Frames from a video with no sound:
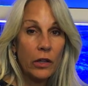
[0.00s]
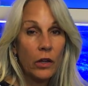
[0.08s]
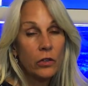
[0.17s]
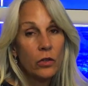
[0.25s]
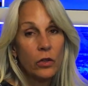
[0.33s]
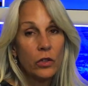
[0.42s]
and
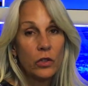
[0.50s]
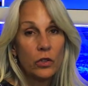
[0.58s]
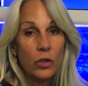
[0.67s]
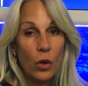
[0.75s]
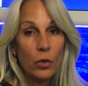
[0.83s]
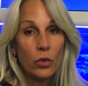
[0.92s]
also the
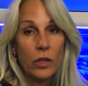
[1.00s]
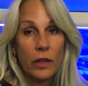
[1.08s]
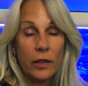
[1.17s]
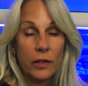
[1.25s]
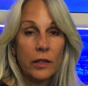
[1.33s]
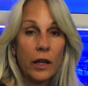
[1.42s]
dose and
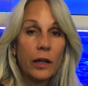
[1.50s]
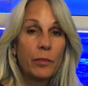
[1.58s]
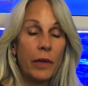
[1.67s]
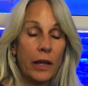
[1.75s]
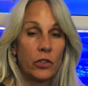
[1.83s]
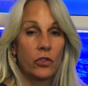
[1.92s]
then the type
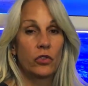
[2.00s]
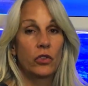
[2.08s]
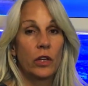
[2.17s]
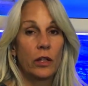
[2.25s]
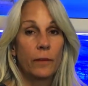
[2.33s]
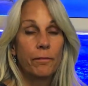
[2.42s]
of
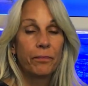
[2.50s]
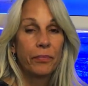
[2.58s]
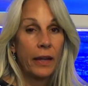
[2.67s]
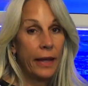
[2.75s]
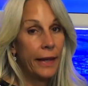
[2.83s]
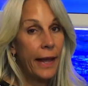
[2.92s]
estrogen
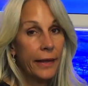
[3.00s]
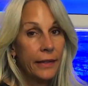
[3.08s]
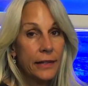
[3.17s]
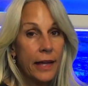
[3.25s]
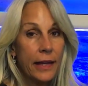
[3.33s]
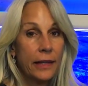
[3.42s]
and how
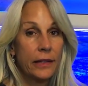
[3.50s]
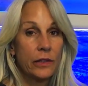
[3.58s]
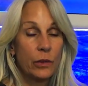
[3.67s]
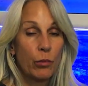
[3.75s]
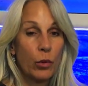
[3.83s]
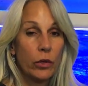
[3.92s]
you take it
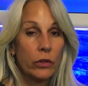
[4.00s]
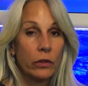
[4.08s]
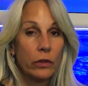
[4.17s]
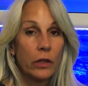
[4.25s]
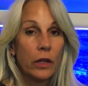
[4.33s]
is important.